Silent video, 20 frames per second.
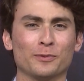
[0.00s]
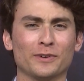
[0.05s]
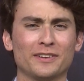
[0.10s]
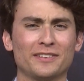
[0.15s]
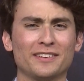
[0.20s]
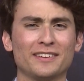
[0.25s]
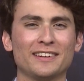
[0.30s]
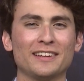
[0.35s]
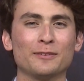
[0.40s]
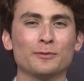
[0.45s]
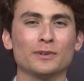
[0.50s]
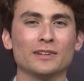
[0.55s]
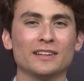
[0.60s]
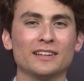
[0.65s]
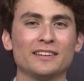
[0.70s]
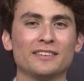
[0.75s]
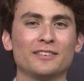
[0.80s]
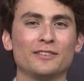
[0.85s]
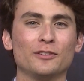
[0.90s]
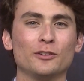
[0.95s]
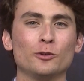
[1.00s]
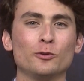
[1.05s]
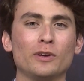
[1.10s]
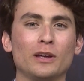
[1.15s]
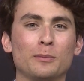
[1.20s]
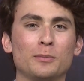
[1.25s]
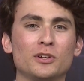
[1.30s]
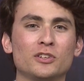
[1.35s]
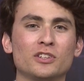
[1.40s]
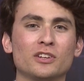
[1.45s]
recently released new
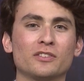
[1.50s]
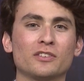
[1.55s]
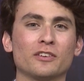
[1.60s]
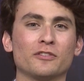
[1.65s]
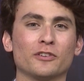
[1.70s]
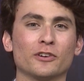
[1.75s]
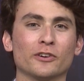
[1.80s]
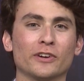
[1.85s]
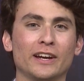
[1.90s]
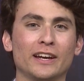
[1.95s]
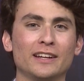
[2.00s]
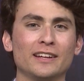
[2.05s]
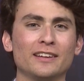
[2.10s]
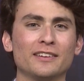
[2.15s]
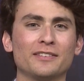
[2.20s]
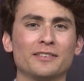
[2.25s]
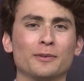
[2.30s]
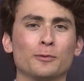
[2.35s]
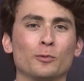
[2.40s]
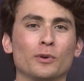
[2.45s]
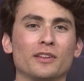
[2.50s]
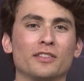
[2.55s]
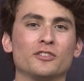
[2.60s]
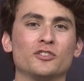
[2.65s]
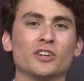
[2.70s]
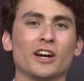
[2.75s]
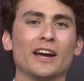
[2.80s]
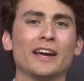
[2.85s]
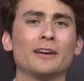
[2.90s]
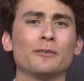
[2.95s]
images of Uranus with
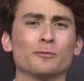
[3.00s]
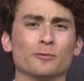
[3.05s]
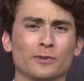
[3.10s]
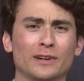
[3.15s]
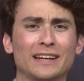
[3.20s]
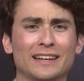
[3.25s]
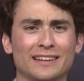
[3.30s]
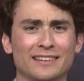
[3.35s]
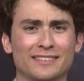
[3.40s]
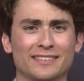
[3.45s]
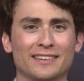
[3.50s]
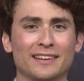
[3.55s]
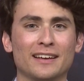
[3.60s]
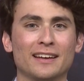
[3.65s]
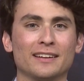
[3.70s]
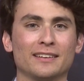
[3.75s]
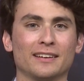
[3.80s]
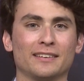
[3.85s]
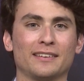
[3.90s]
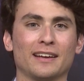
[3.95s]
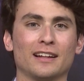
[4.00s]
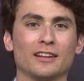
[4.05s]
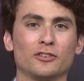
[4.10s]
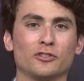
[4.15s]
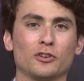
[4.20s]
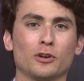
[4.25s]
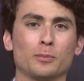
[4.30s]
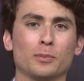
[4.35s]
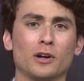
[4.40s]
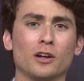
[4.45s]
giant rings. The
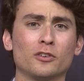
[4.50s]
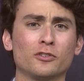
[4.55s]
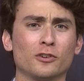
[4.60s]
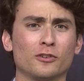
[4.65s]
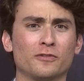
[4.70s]
telescope also